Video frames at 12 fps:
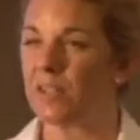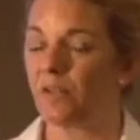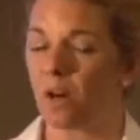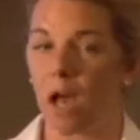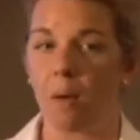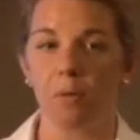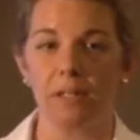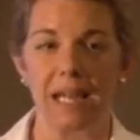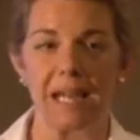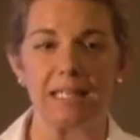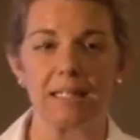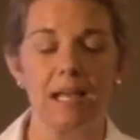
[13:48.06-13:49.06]
for a couple
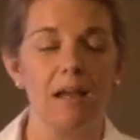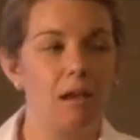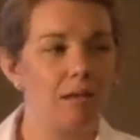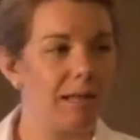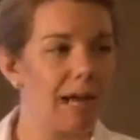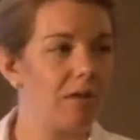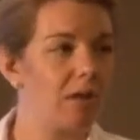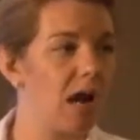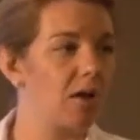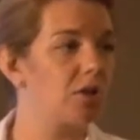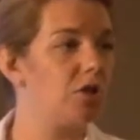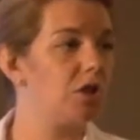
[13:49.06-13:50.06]
days. The other
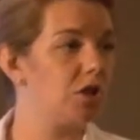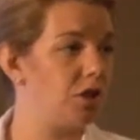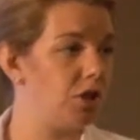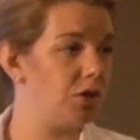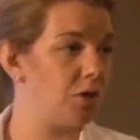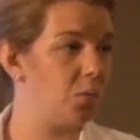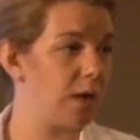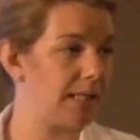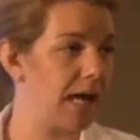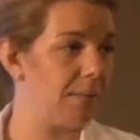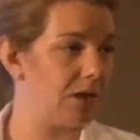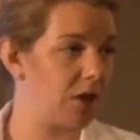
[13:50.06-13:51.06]
doctors just use a
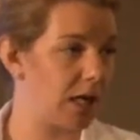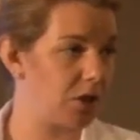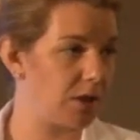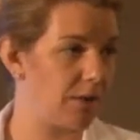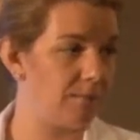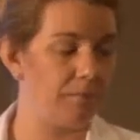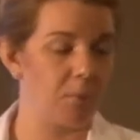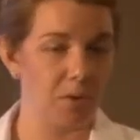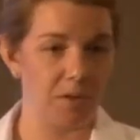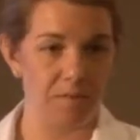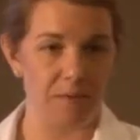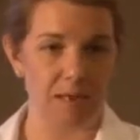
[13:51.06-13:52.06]
one-time injection,
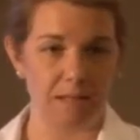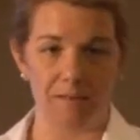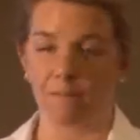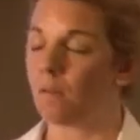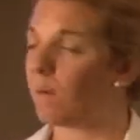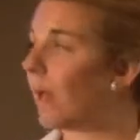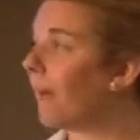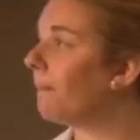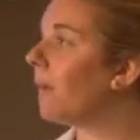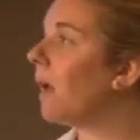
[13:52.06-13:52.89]
both effective, okay?